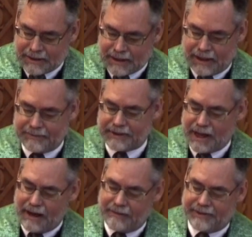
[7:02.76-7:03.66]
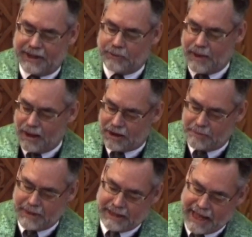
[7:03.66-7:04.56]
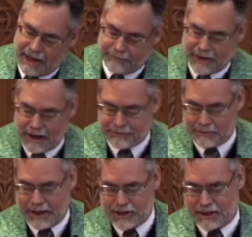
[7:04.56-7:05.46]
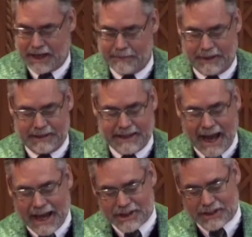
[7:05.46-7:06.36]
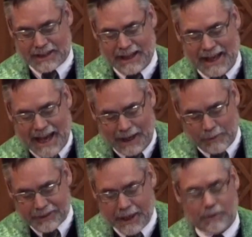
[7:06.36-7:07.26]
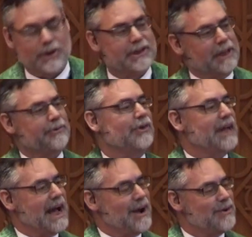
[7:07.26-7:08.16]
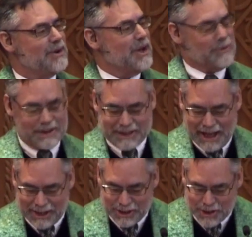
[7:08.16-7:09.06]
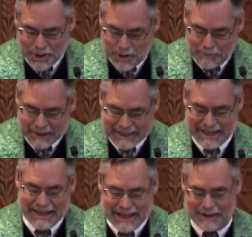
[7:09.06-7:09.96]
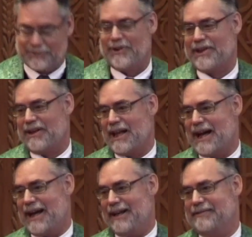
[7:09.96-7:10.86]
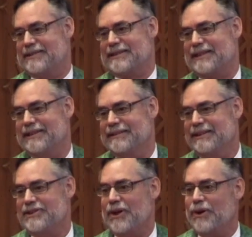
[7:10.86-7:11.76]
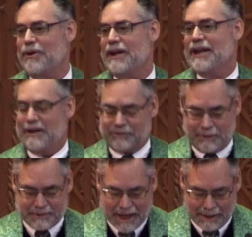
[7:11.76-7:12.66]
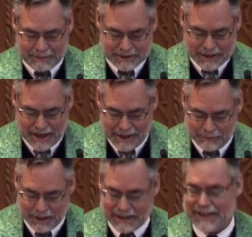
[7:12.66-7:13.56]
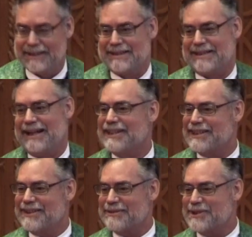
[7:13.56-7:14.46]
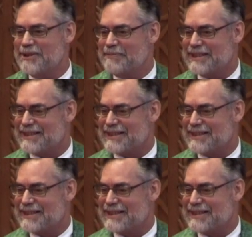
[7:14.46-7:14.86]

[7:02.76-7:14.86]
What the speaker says: of love and welcome and affirmation had been dashed, and what they were looking for now was a new beginning for their lives. So, from time to time, we led discussion groups